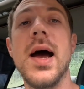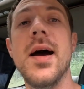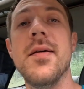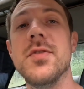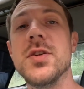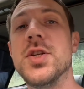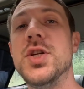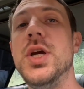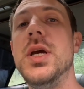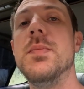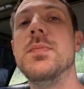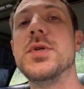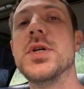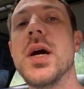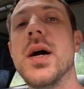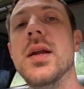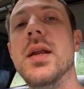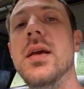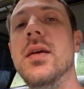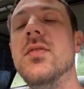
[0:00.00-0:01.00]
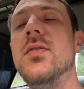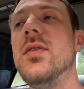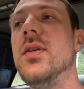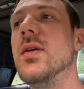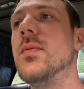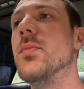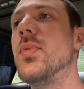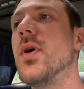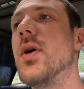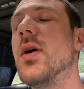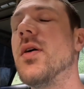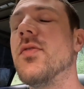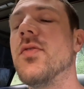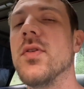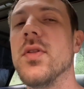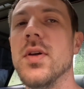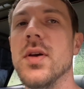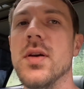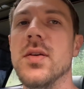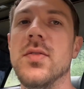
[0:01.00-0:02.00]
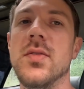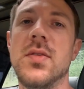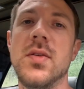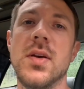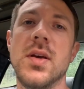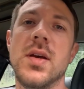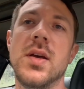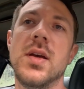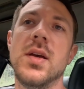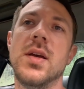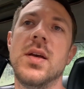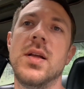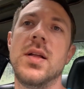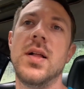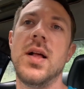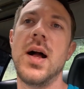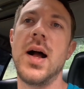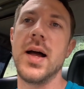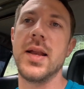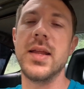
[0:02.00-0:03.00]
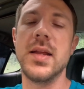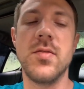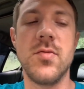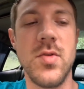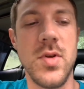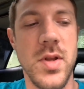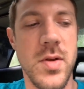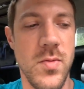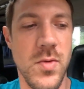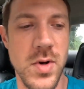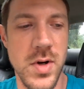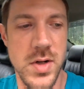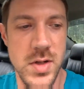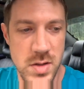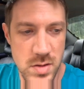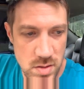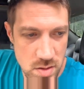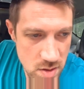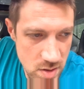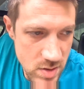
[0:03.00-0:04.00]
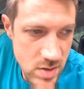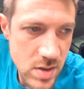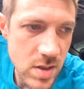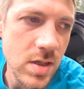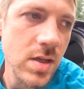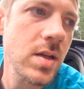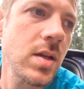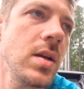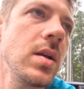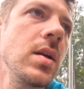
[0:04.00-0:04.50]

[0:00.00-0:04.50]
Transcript: I have a cheap Chinesium part for this. I didn't really want to do this,